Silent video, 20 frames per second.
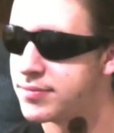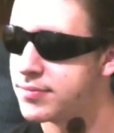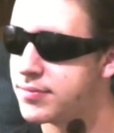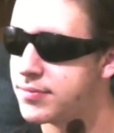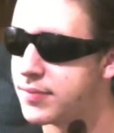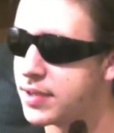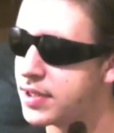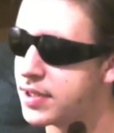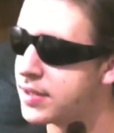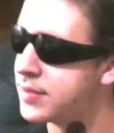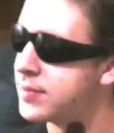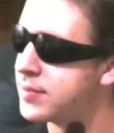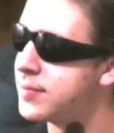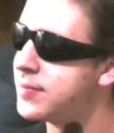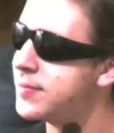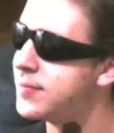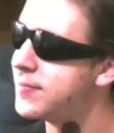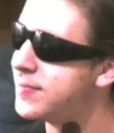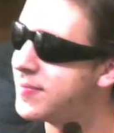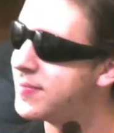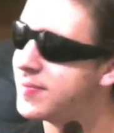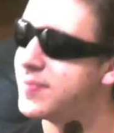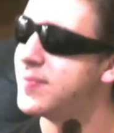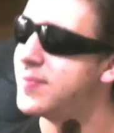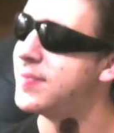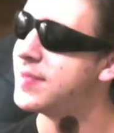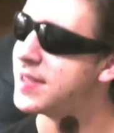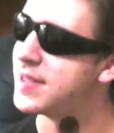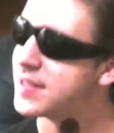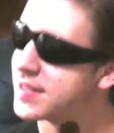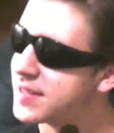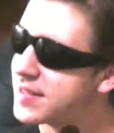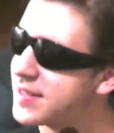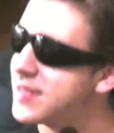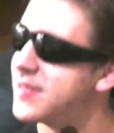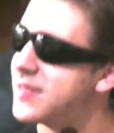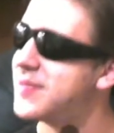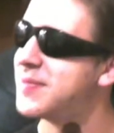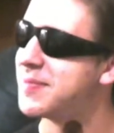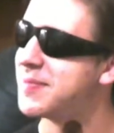Yeah. That's
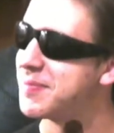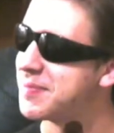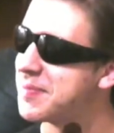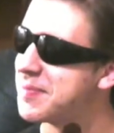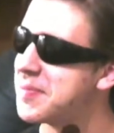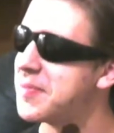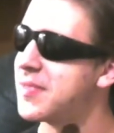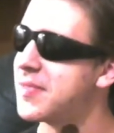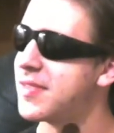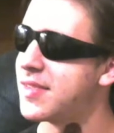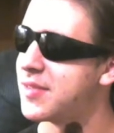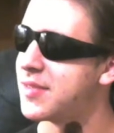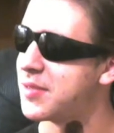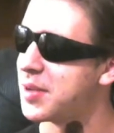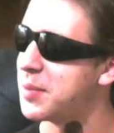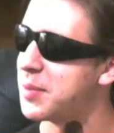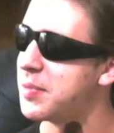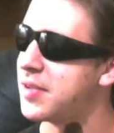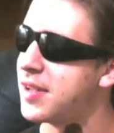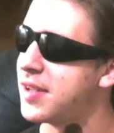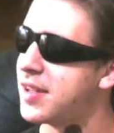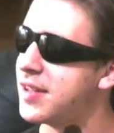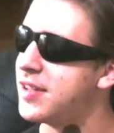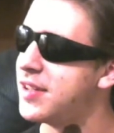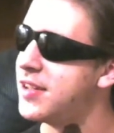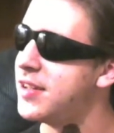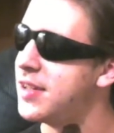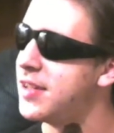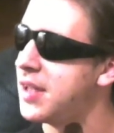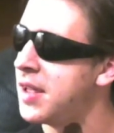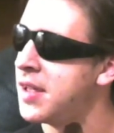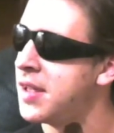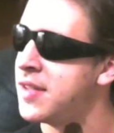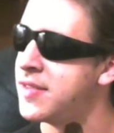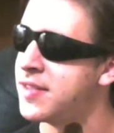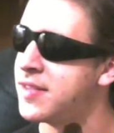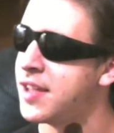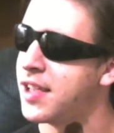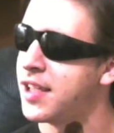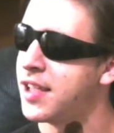what I plan. Is
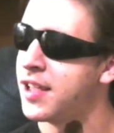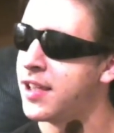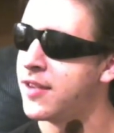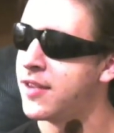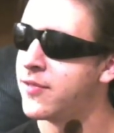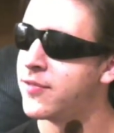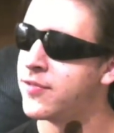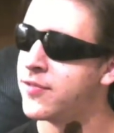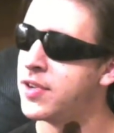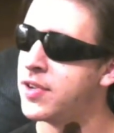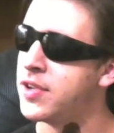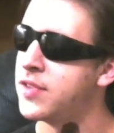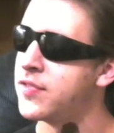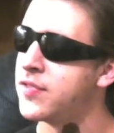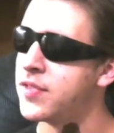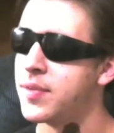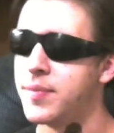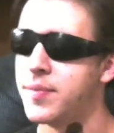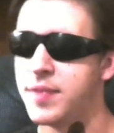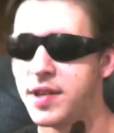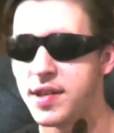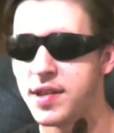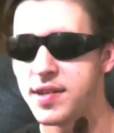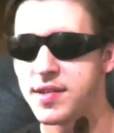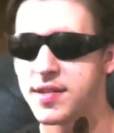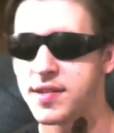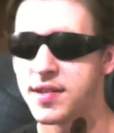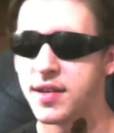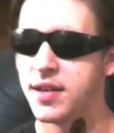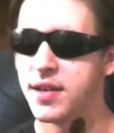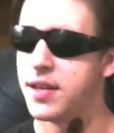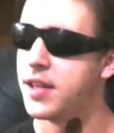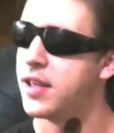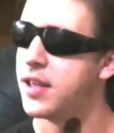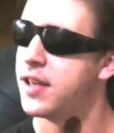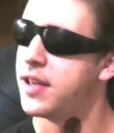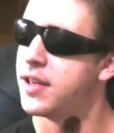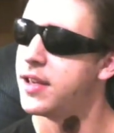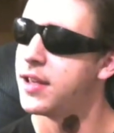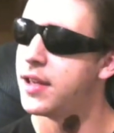taking footage from this
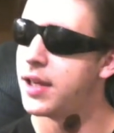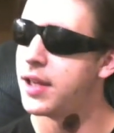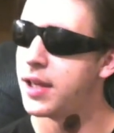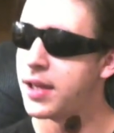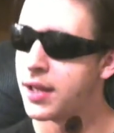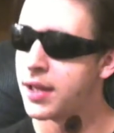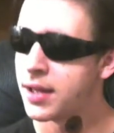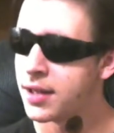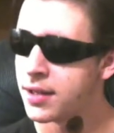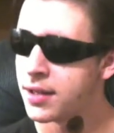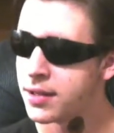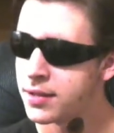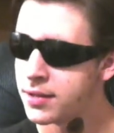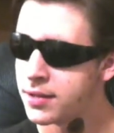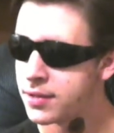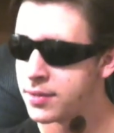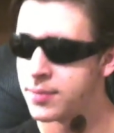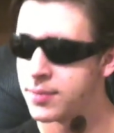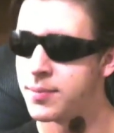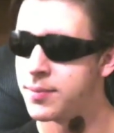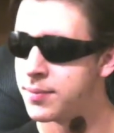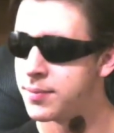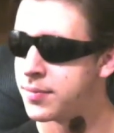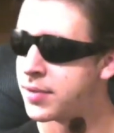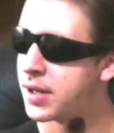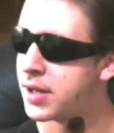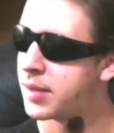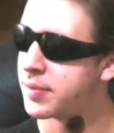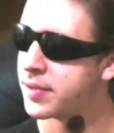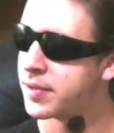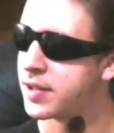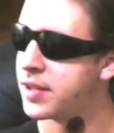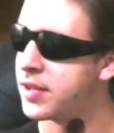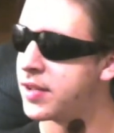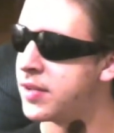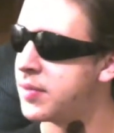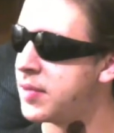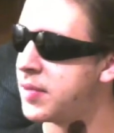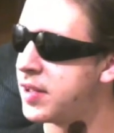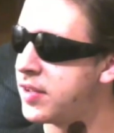and popping it
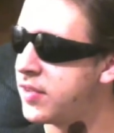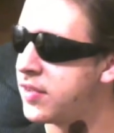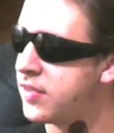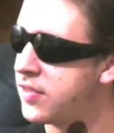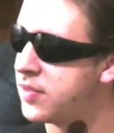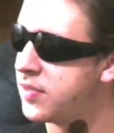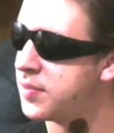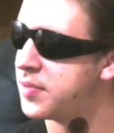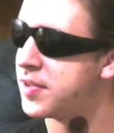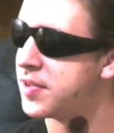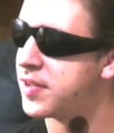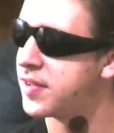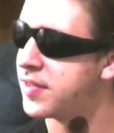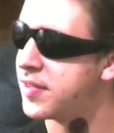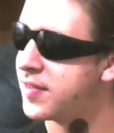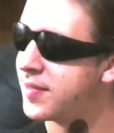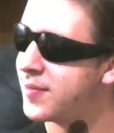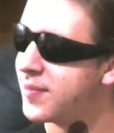to my YouTube channel.